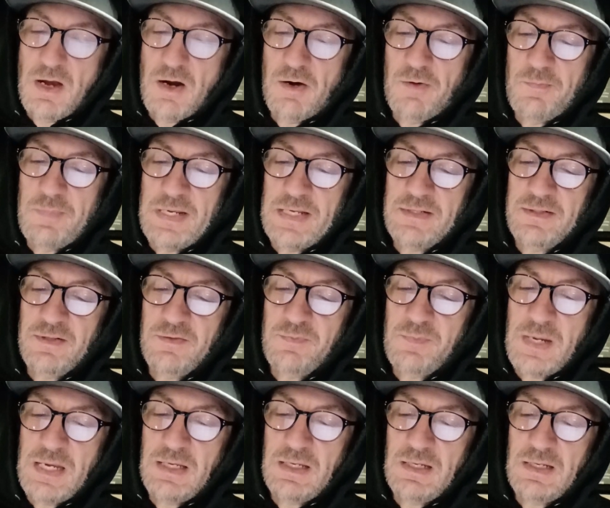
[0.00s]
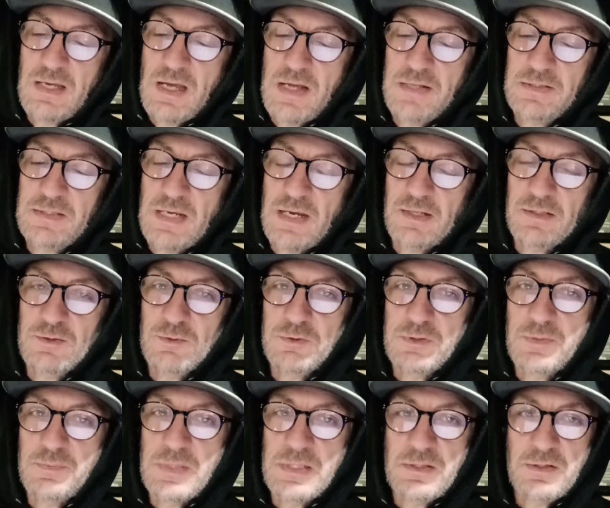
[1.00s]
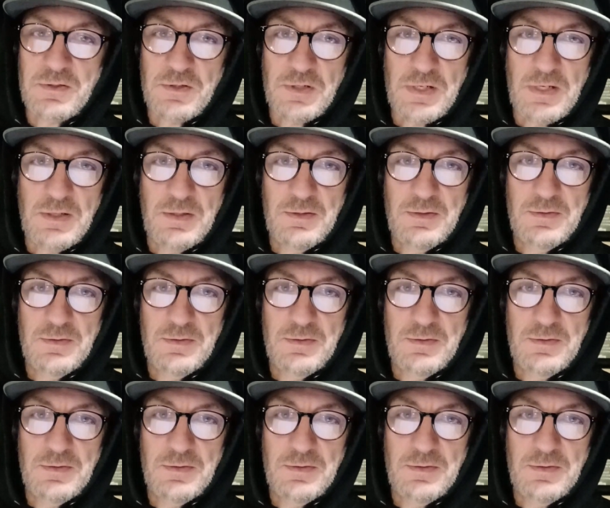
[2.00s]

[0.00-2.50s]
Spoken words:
are means of making contact with the mystery.